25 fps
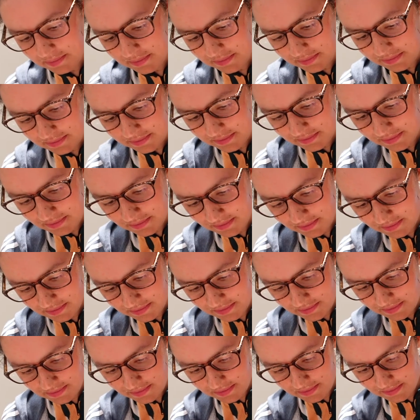And then I had
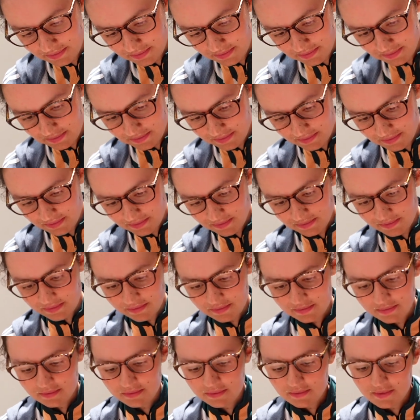some cake to
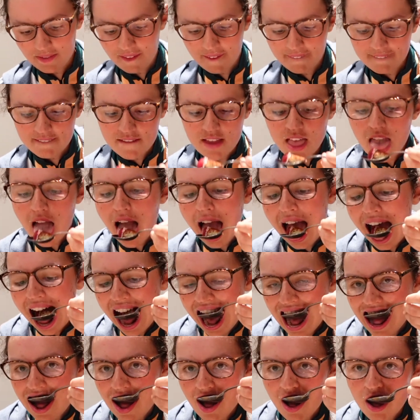celebrate.
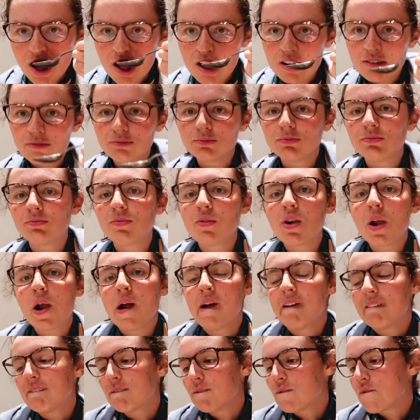This is
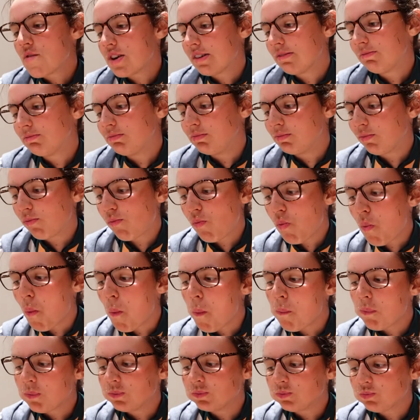strawberry marble
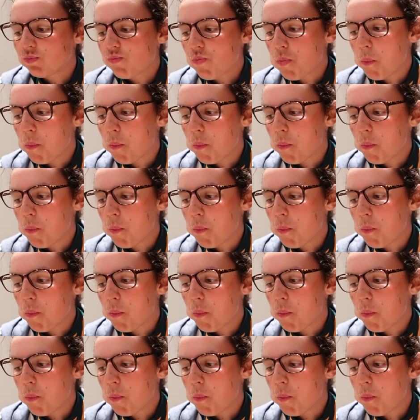cake.